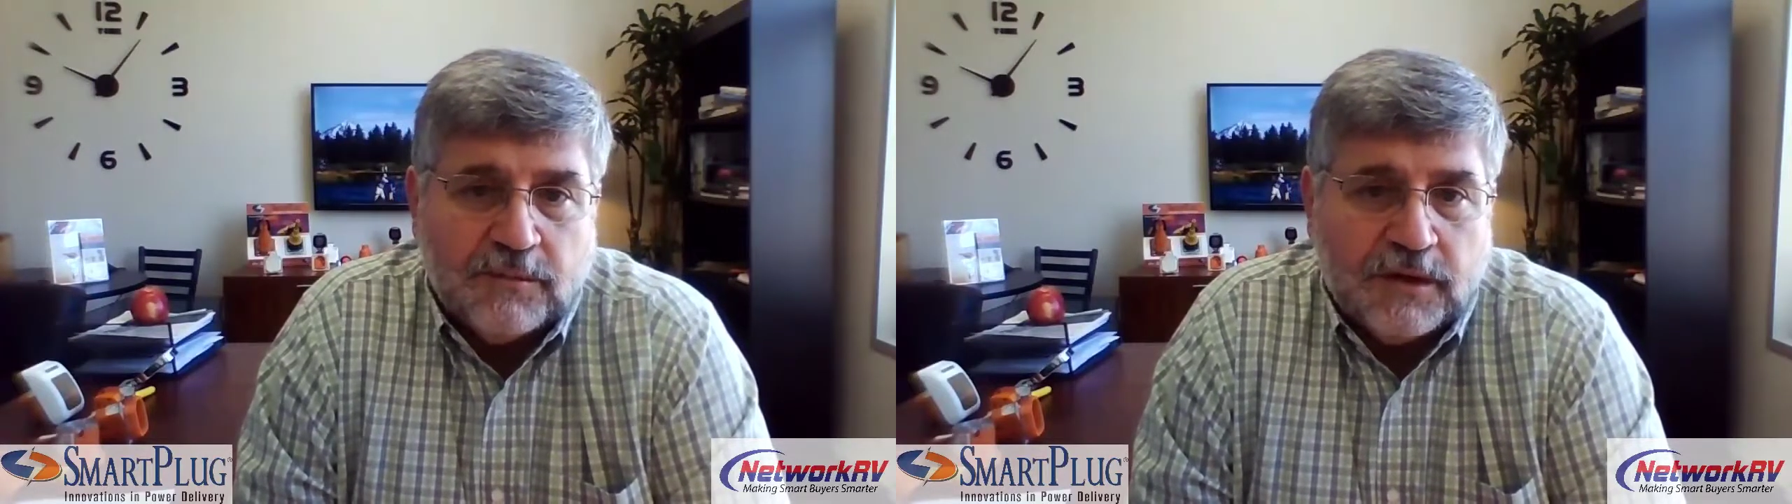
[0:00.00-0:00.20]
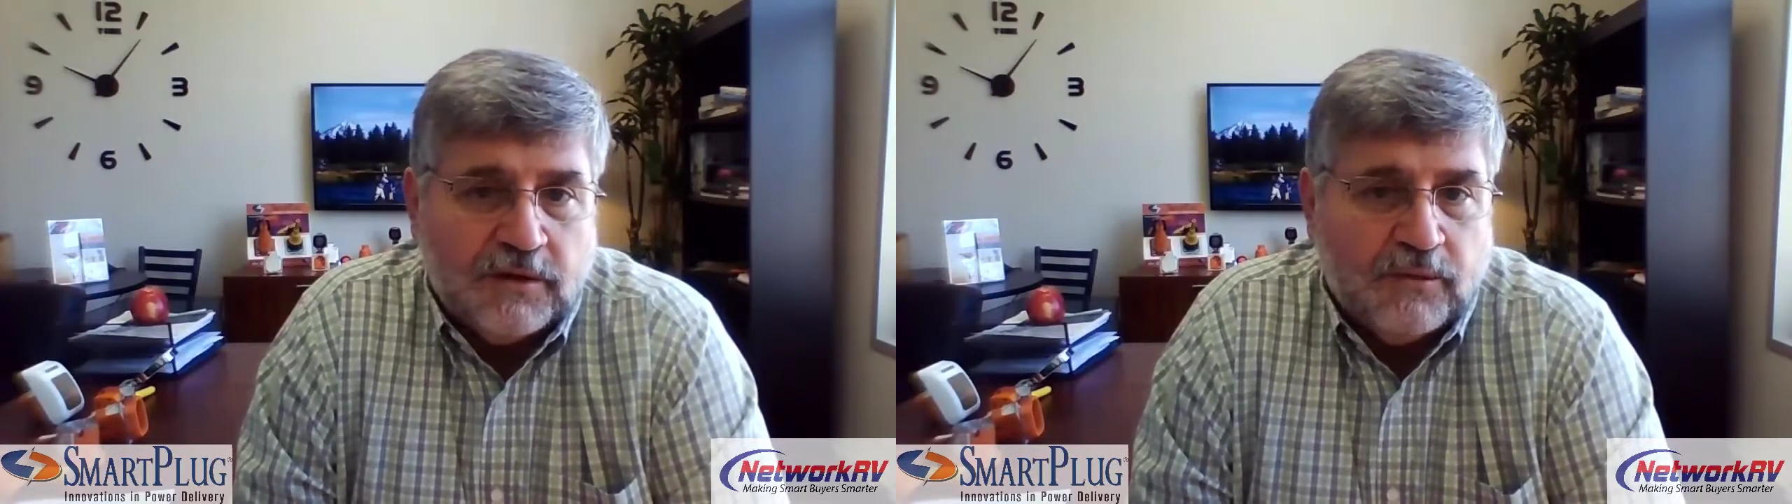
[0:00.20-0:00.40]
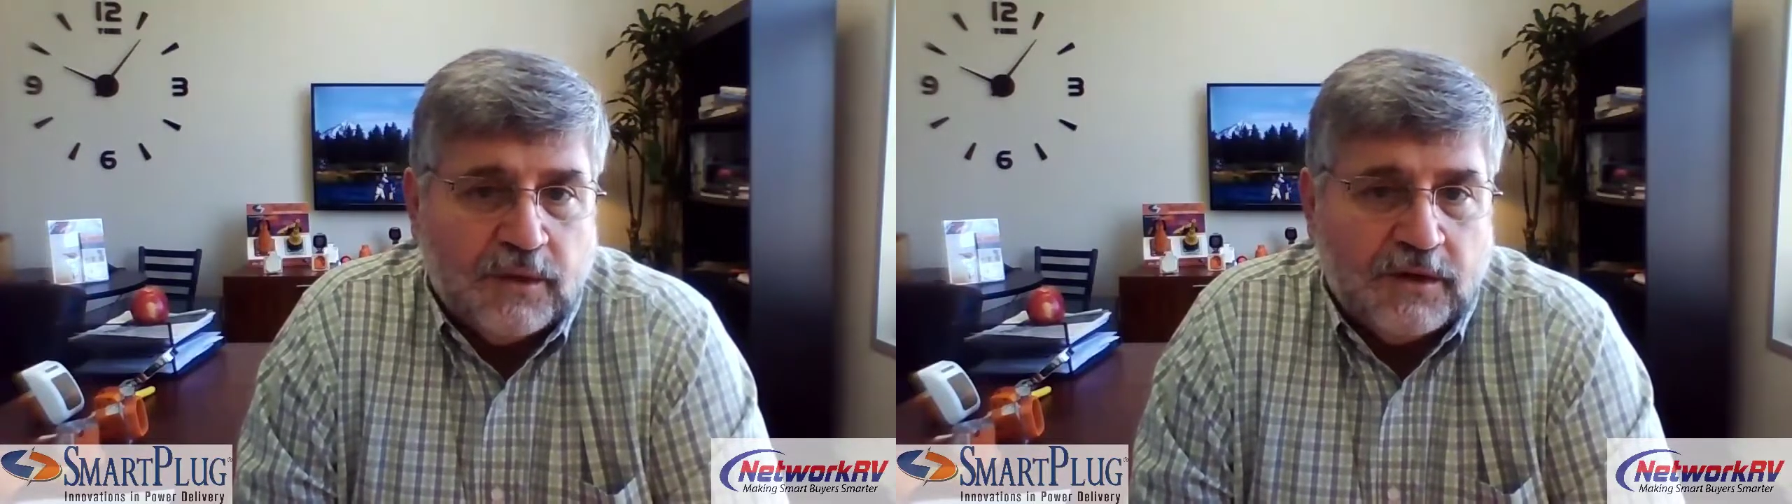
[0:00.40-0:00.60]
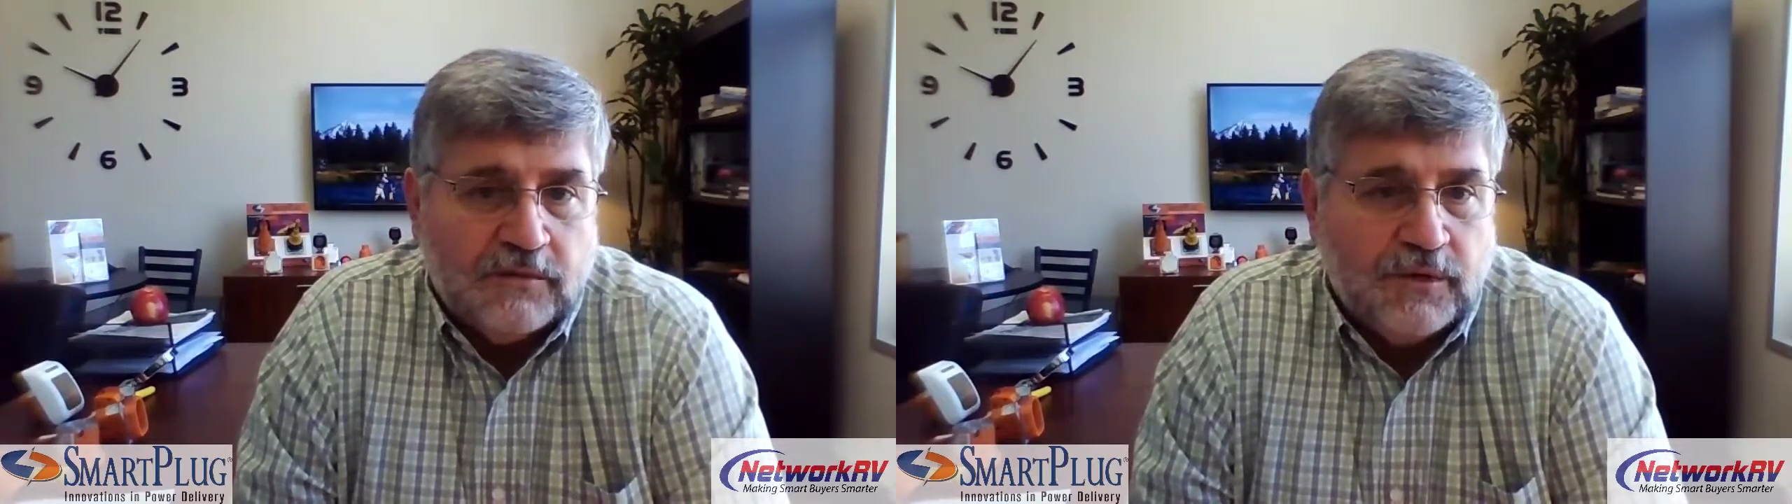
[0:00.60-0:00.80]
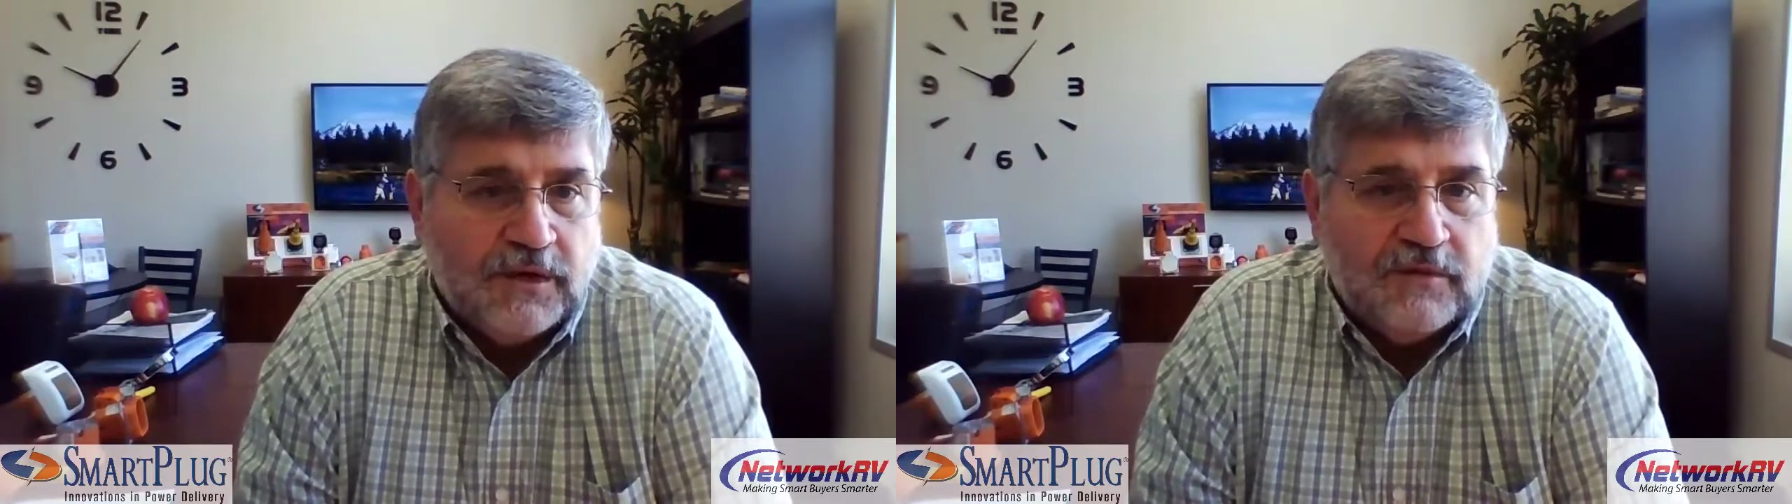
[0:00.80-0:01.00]
on, a, on a
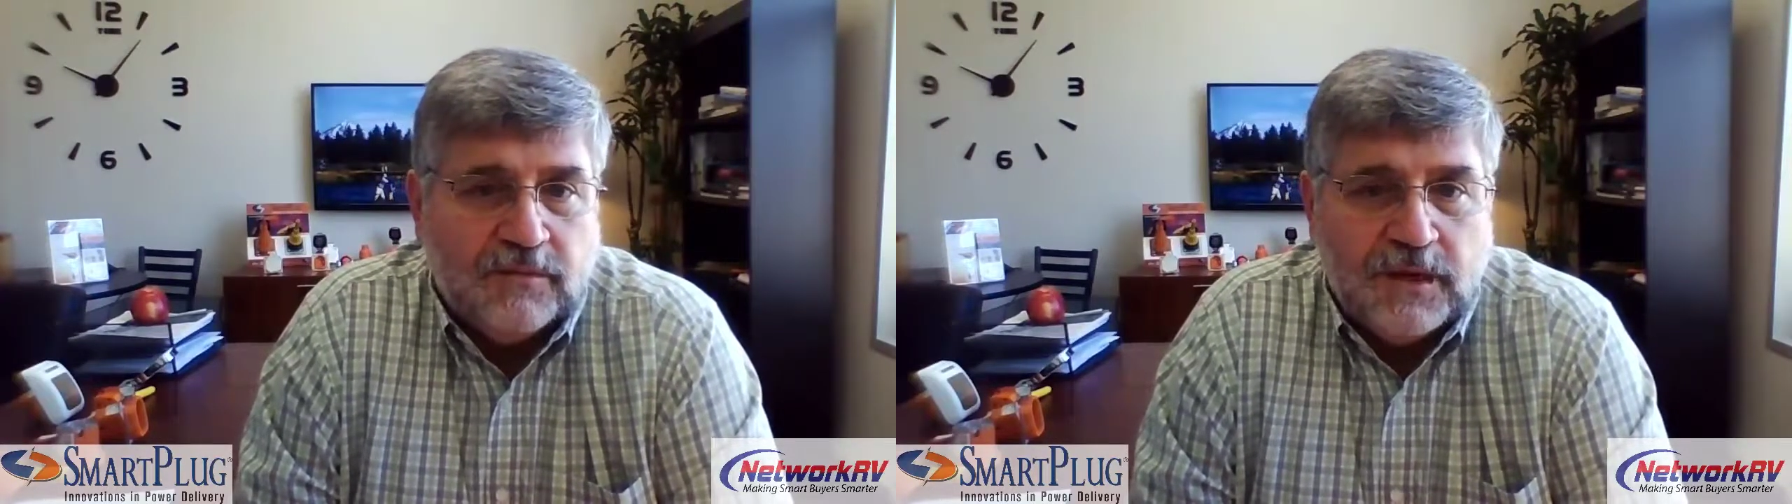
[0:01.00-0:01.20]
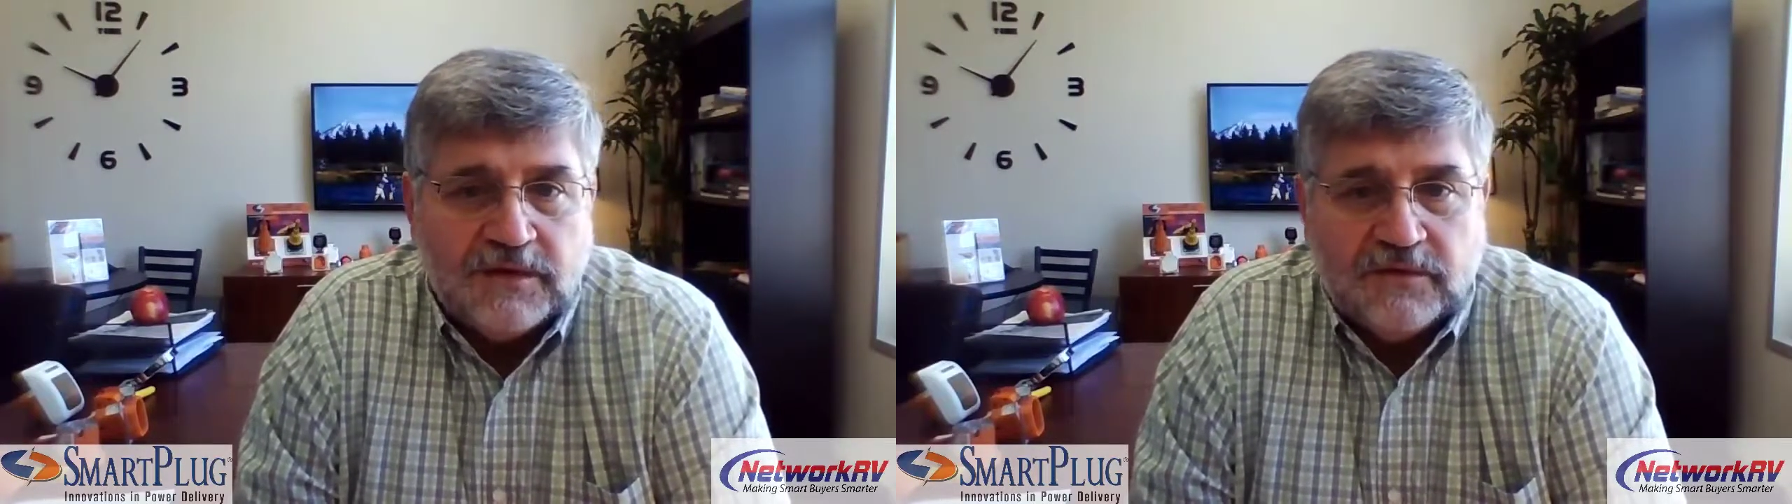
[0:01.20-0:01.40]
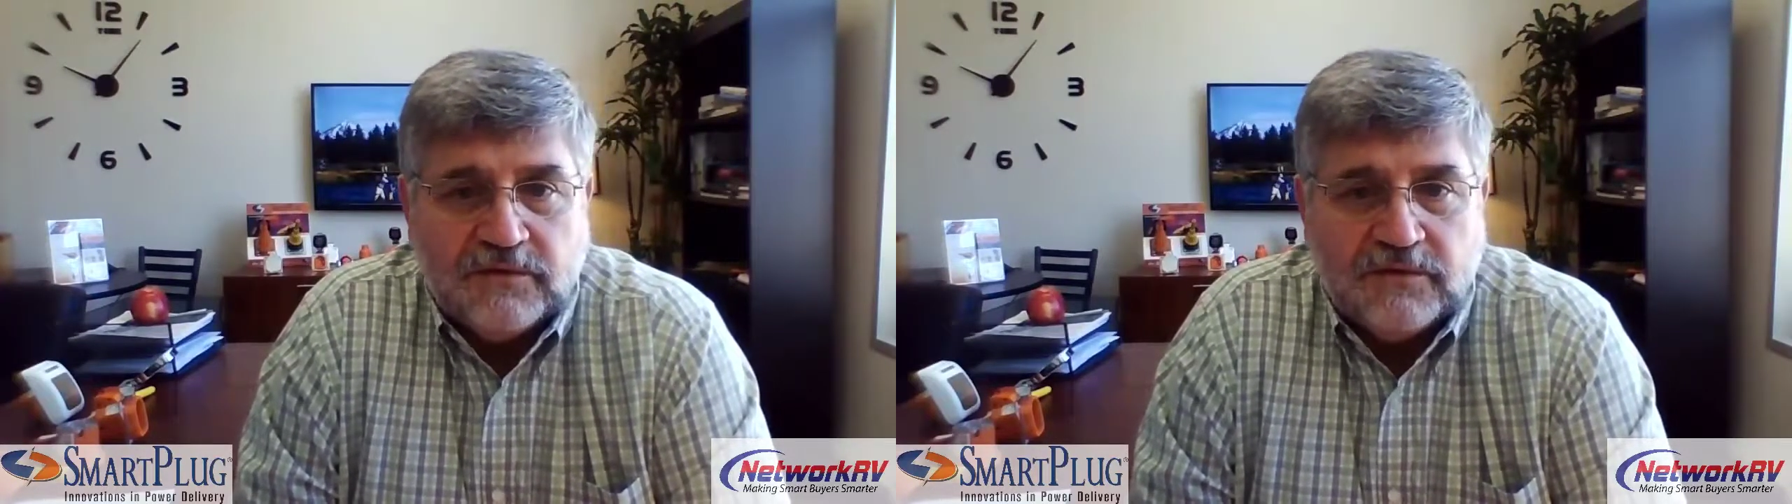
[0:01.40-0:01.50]
weekly basis.